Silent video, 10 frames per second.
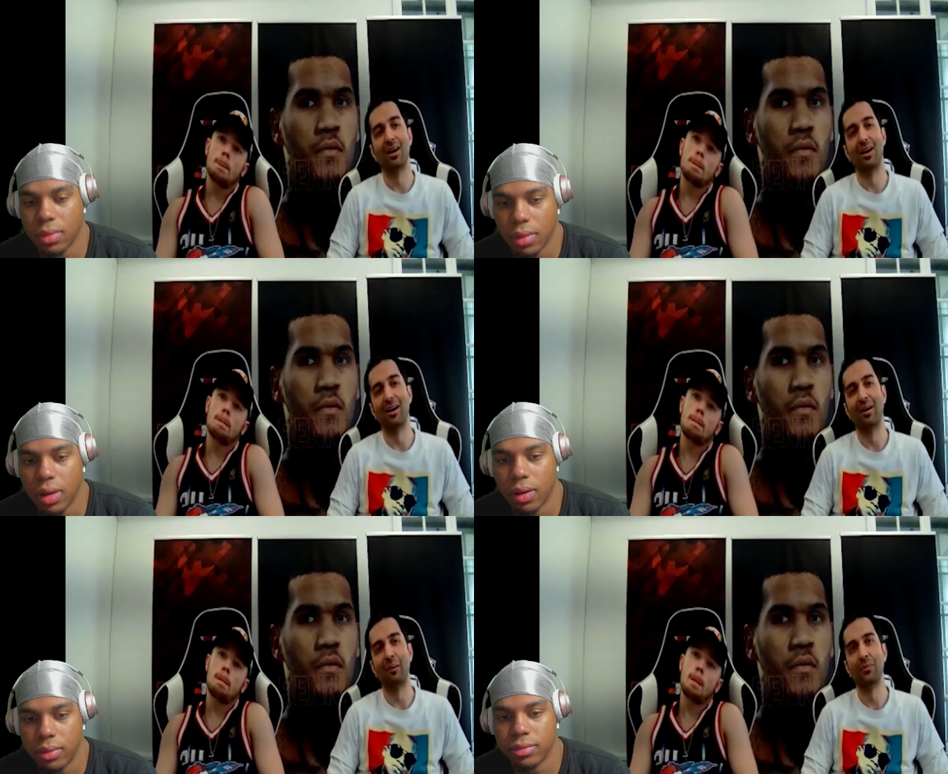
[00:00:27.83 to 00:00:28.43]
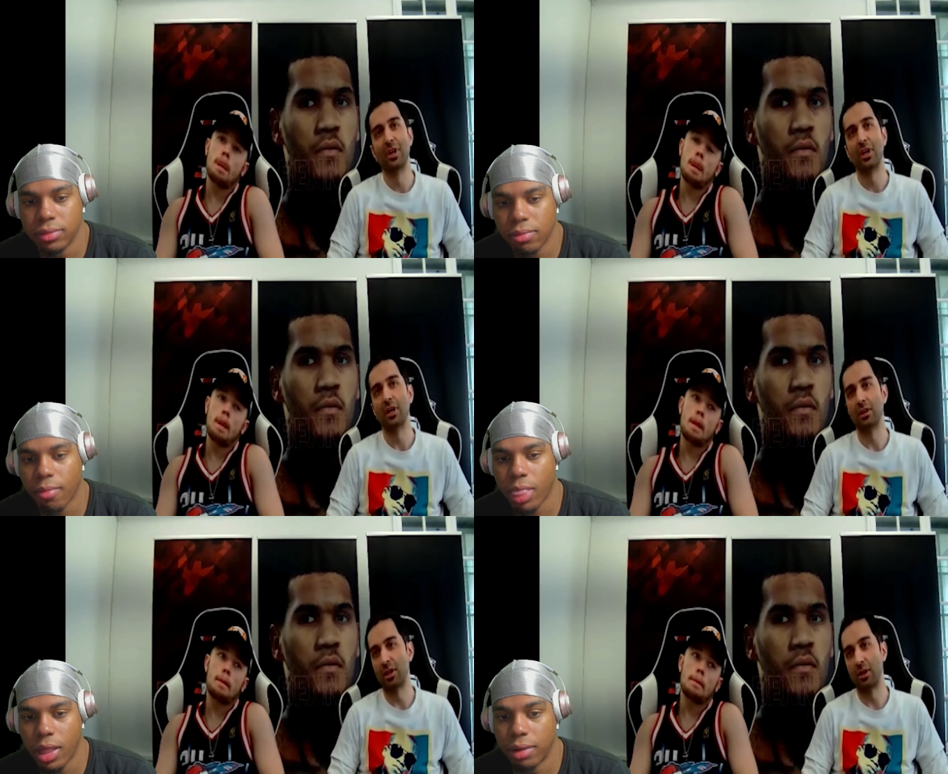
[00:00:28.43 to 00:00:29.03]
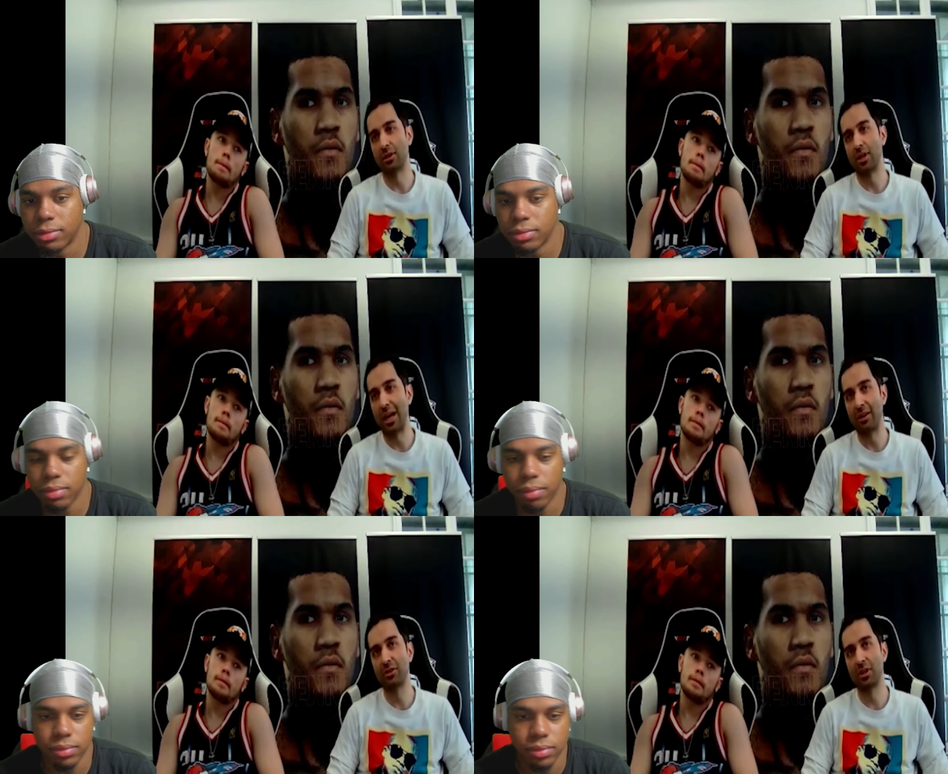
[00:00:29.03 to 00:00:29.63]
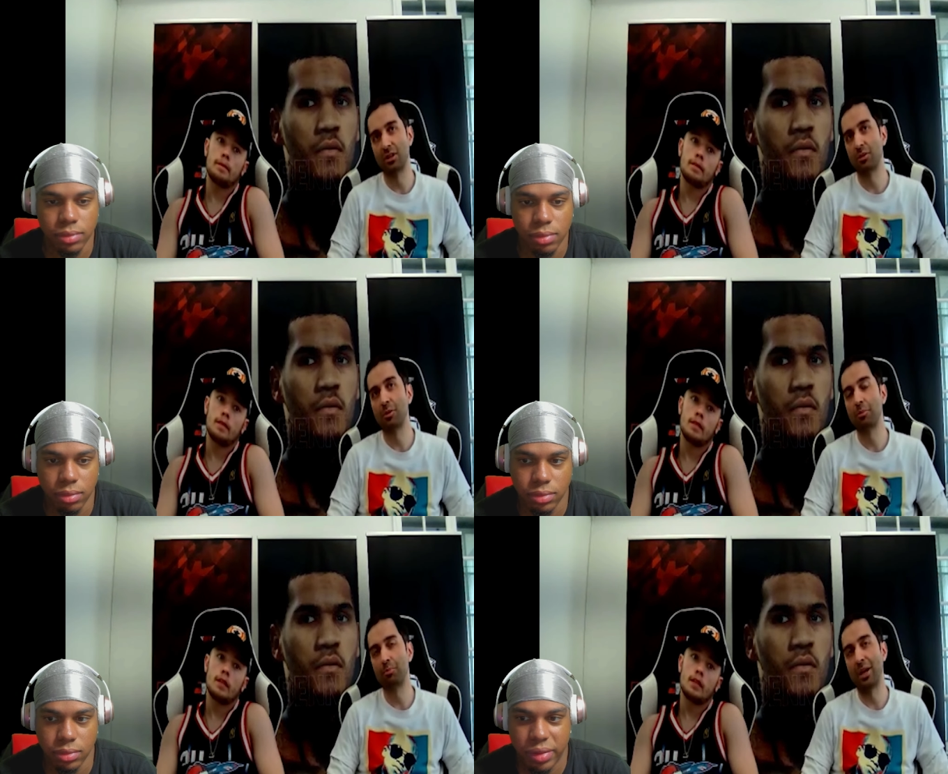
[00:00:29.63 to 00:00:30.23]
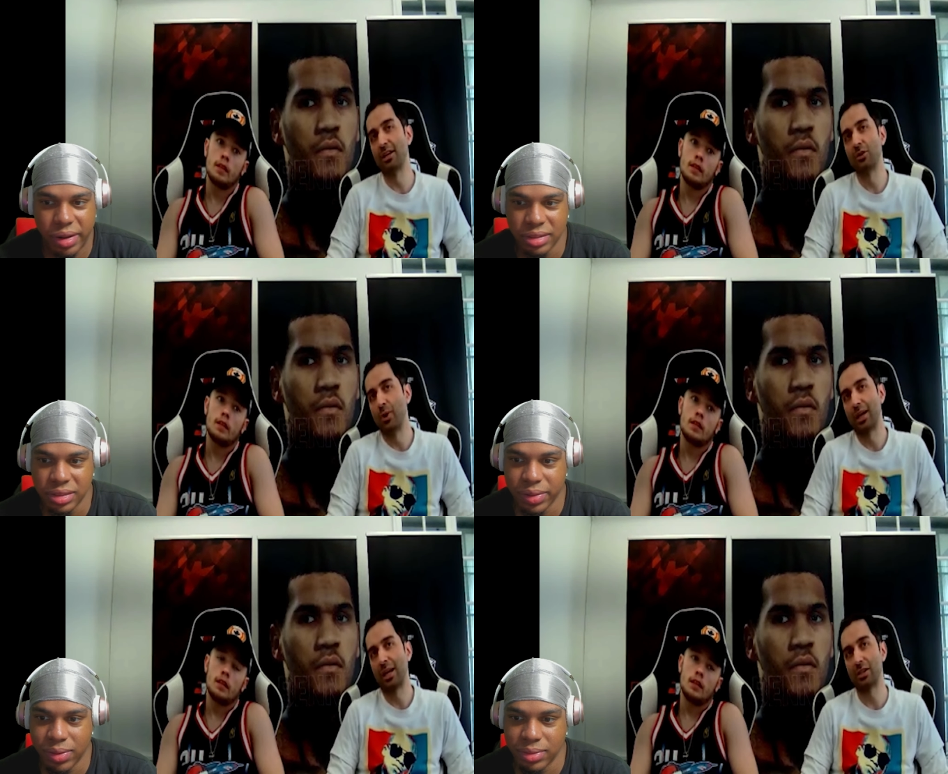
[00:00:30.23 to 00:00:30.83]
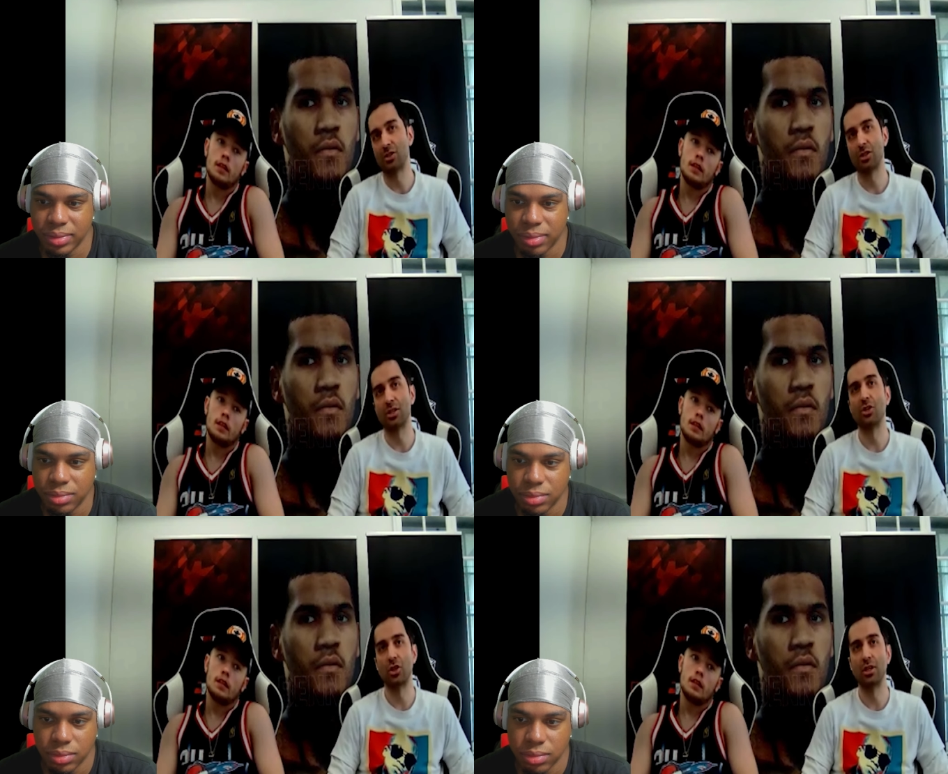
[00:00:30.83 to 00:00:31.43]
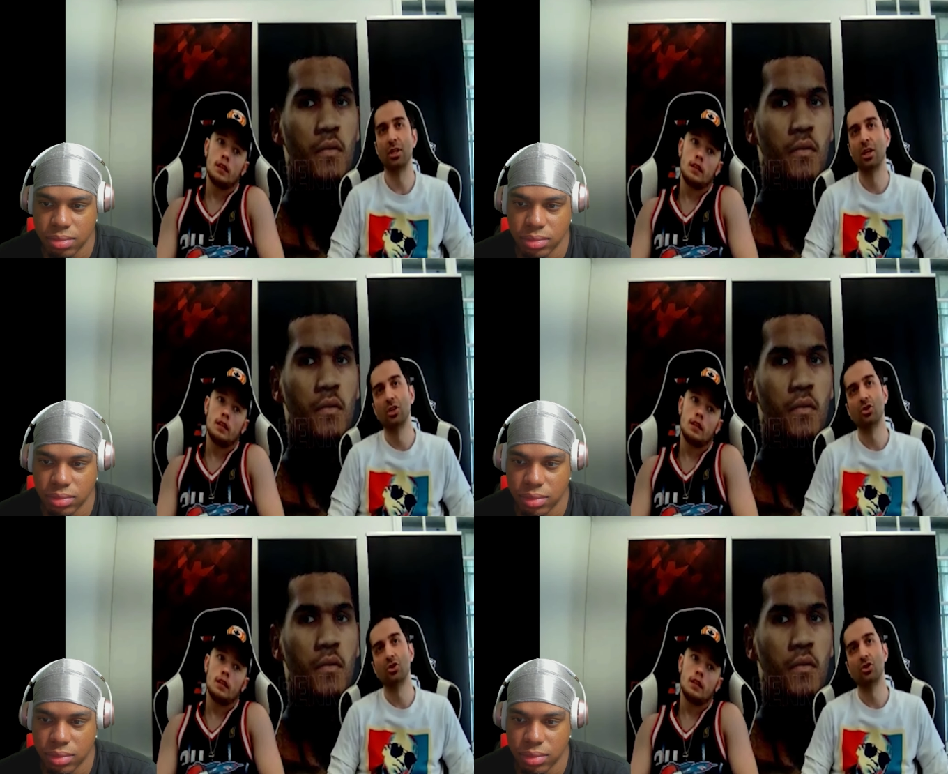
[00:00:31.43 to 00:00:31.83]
Speaker 1: Um, they'll they'll have the, the, the blended weight classes essentially.